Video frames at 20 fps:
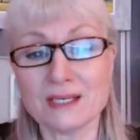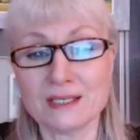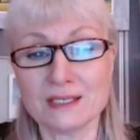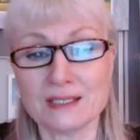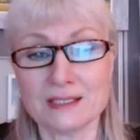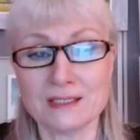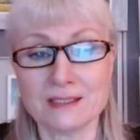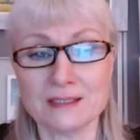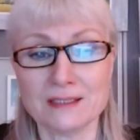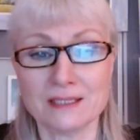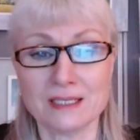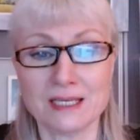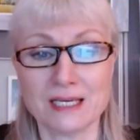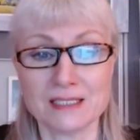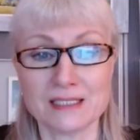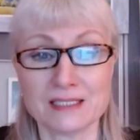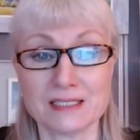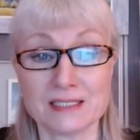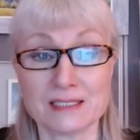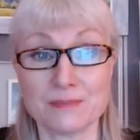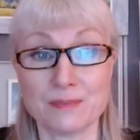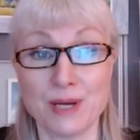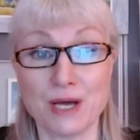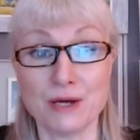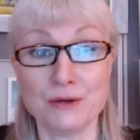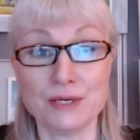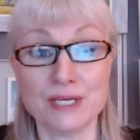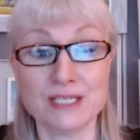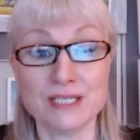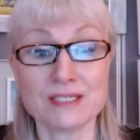And the guest is a
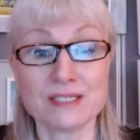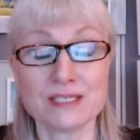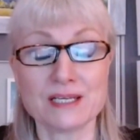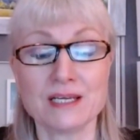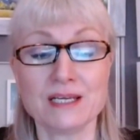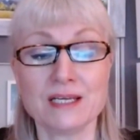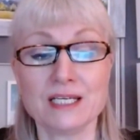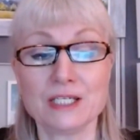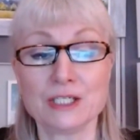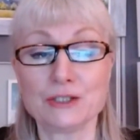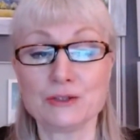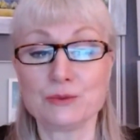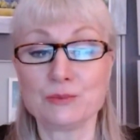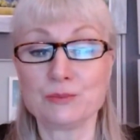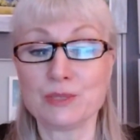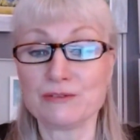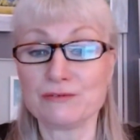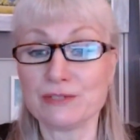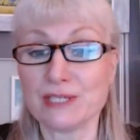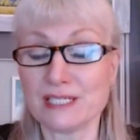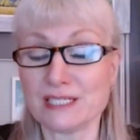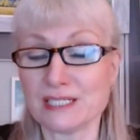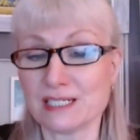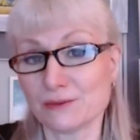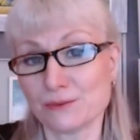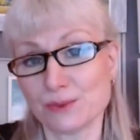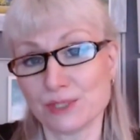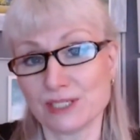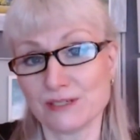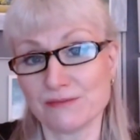poet who will be
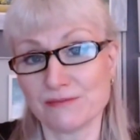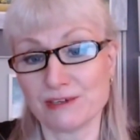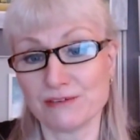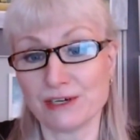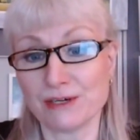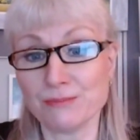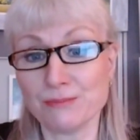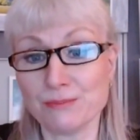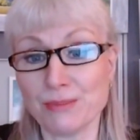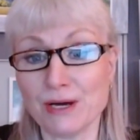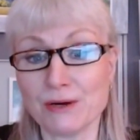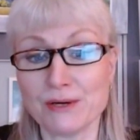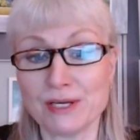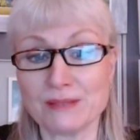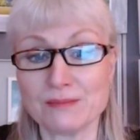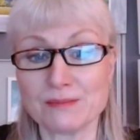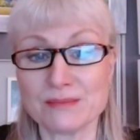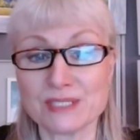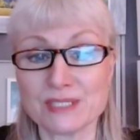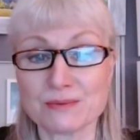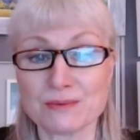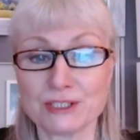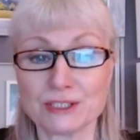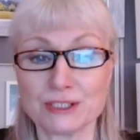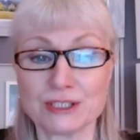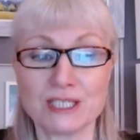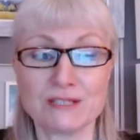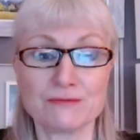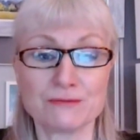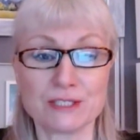reading one of their own poems,
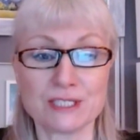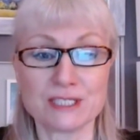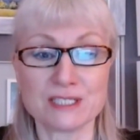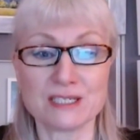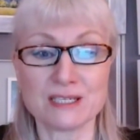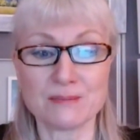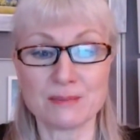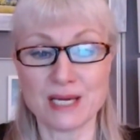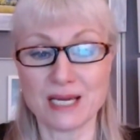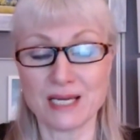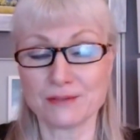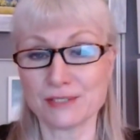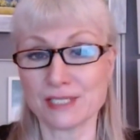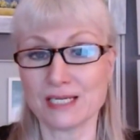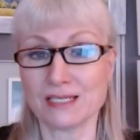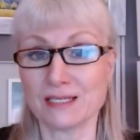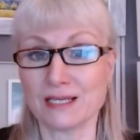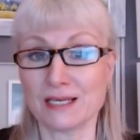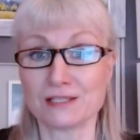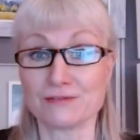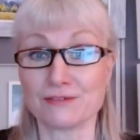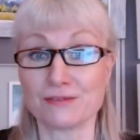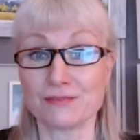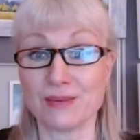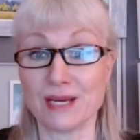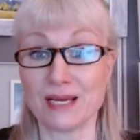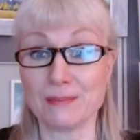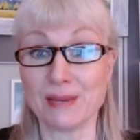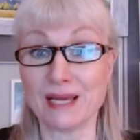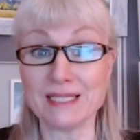which they've written about another of
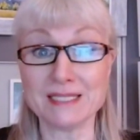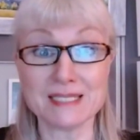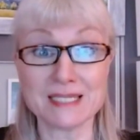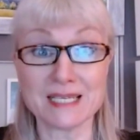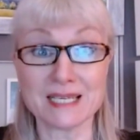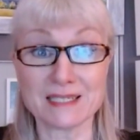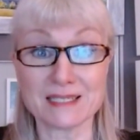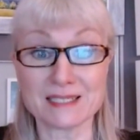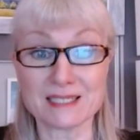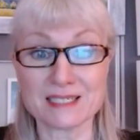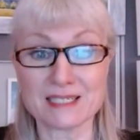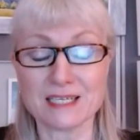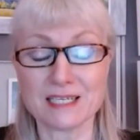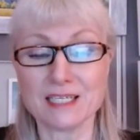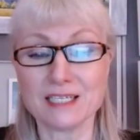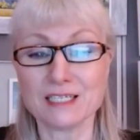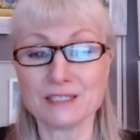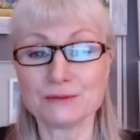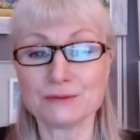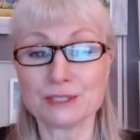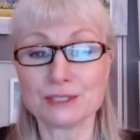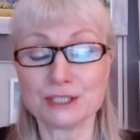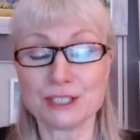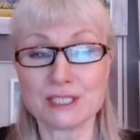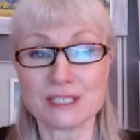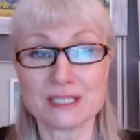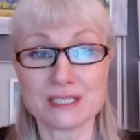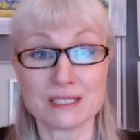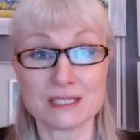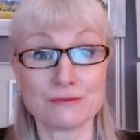my paintings, which
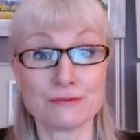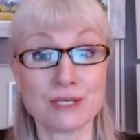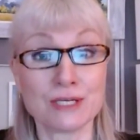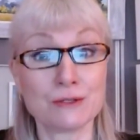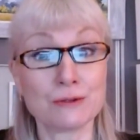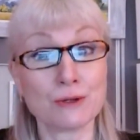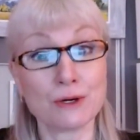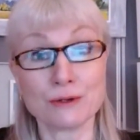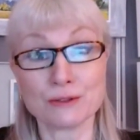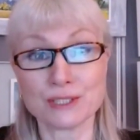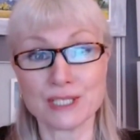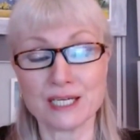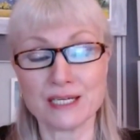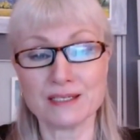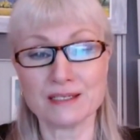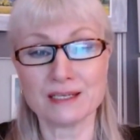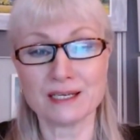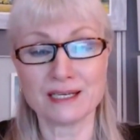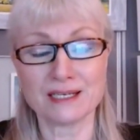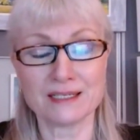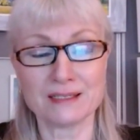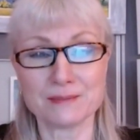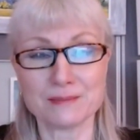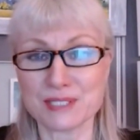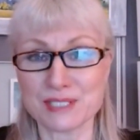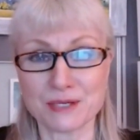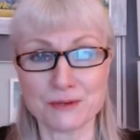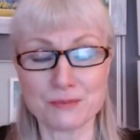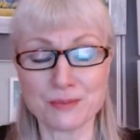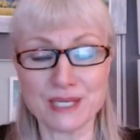is a real honour. I'm
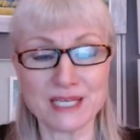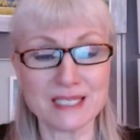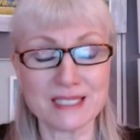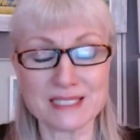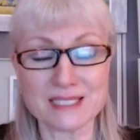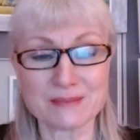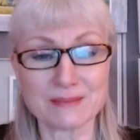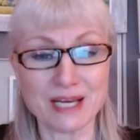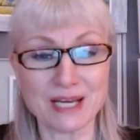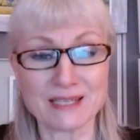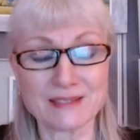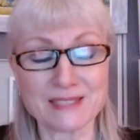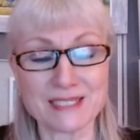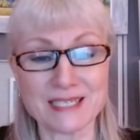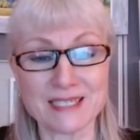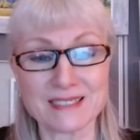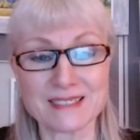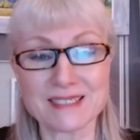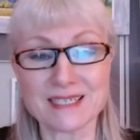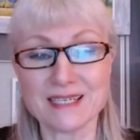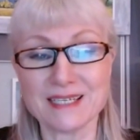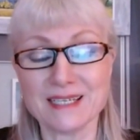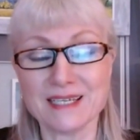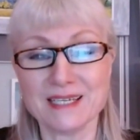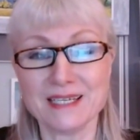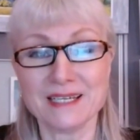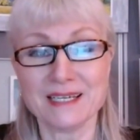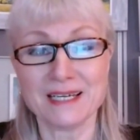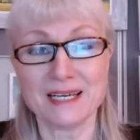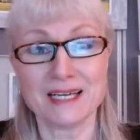so pleased about it.
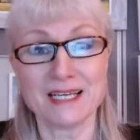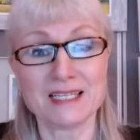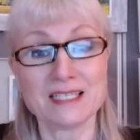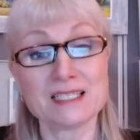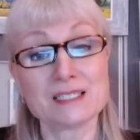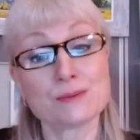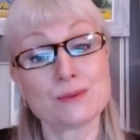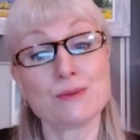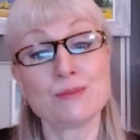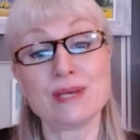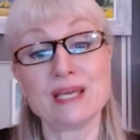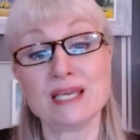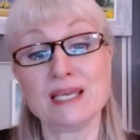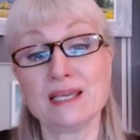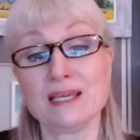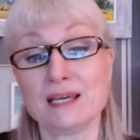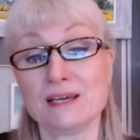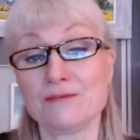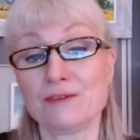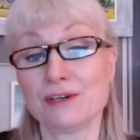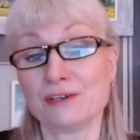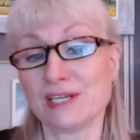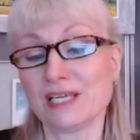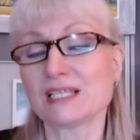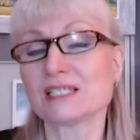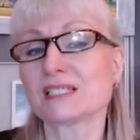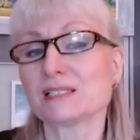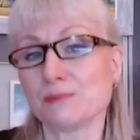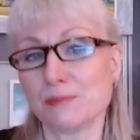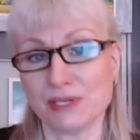And this will be a very
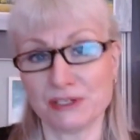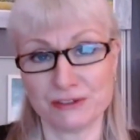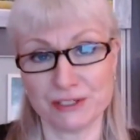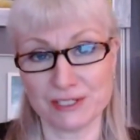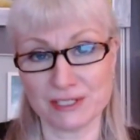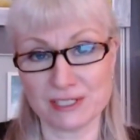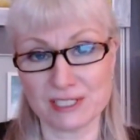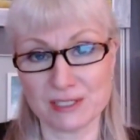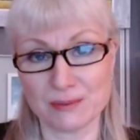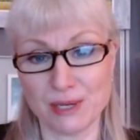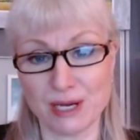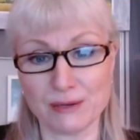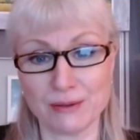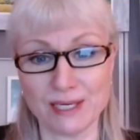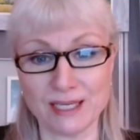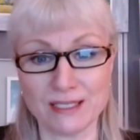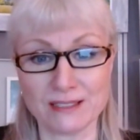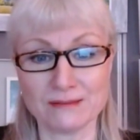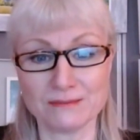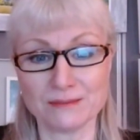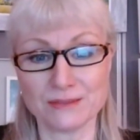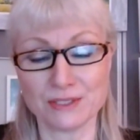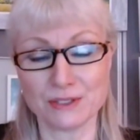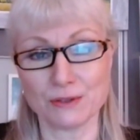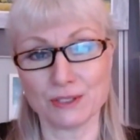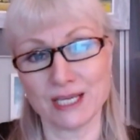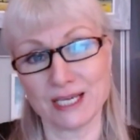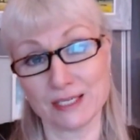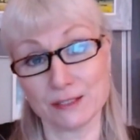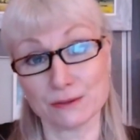experienced poet,
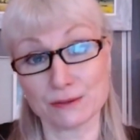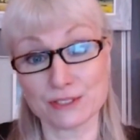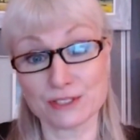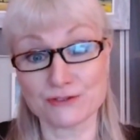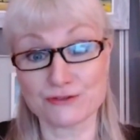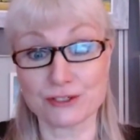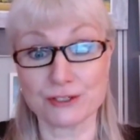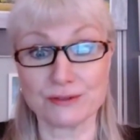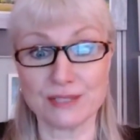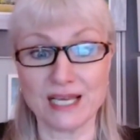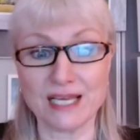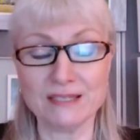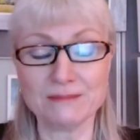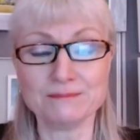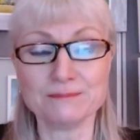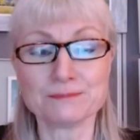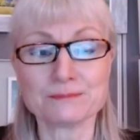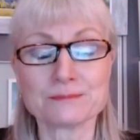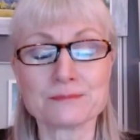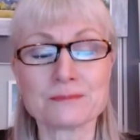not like yours truly.